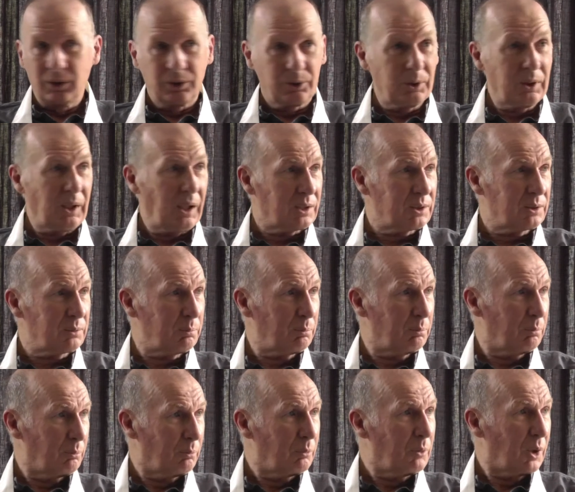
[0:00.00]
So yes,
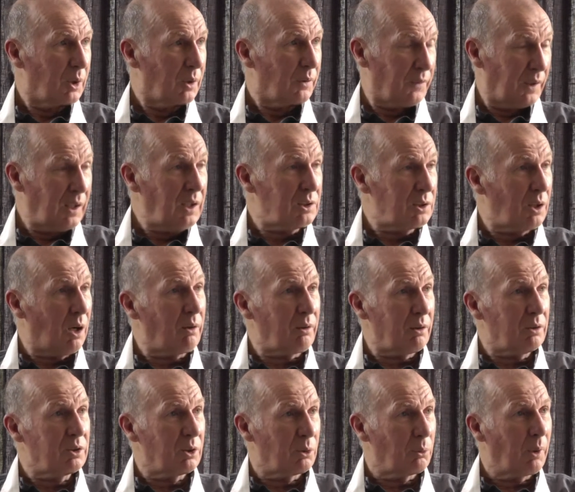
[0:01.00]
things
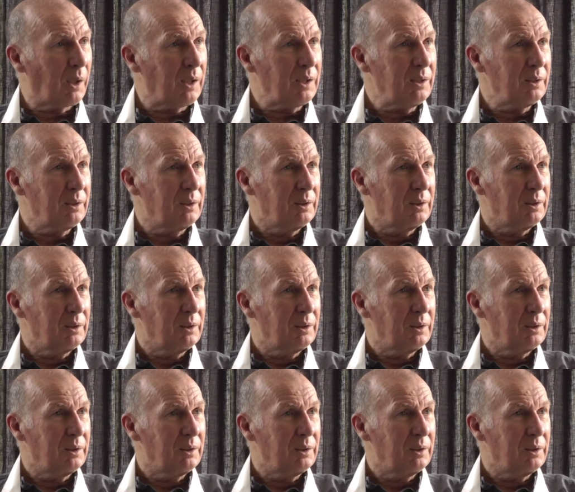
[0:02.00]
are underway,